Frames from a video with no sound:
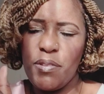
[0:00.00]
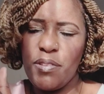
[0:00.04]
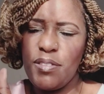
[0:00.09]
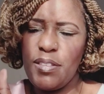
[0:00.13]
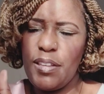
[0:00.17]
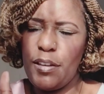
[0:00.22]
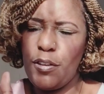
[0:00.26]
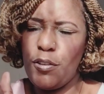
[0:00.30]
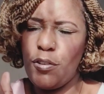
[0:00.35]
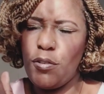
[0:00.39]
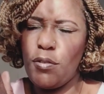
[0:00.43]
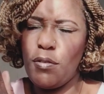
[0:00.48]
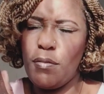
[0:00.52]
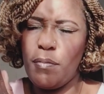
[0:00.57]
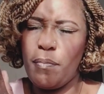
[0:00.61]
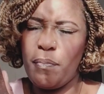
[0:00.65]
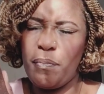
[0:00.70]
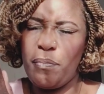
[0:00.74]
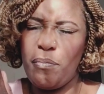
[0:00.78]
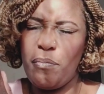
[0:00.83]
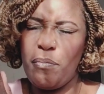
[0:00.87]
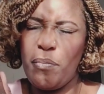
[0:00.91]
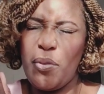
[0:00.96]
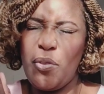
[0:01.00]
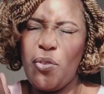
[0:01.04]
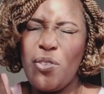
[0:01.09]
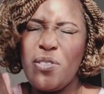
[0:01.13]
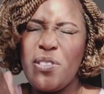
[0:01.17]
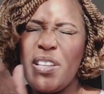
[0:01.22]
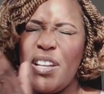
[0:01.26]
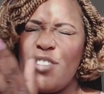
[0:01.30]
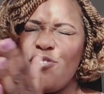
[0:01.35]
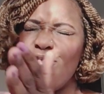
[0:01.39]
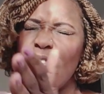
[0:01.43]
thank you.
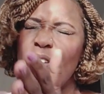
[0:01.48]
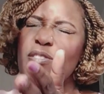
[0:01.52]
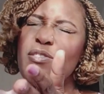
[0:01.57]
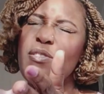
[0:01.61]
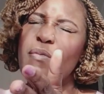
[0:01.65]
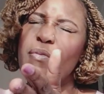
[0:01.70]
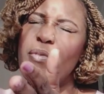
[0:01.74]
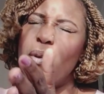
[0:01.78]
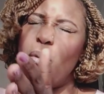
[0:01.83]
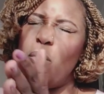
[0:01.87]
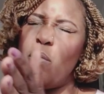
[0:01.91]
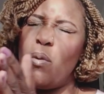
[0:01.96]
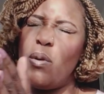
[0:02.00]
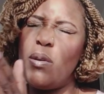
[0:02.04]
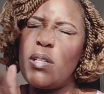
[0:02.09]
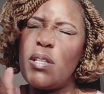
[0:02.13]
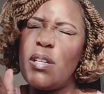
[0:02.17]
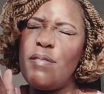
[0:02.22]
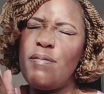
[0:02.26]
Because the entrance of your word